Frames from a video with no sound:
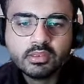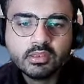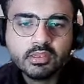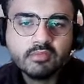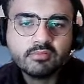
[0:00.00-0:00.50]

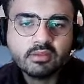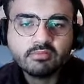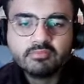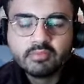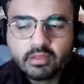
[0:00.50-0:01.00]

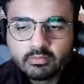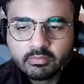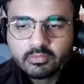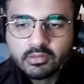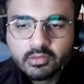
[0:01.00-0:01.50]
e5 are
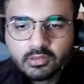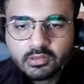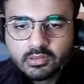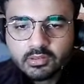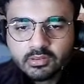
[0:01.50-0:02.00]

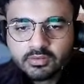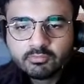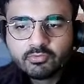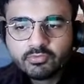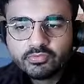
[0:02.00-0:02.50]
some
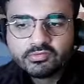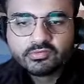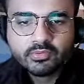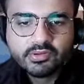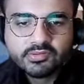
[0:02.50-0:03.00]
good
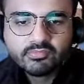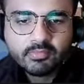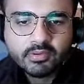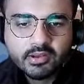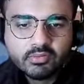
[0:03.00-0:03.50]
squares for my
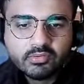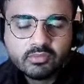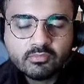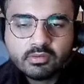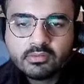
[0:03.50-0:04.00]
knight on
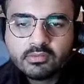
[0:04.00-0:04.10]
e1.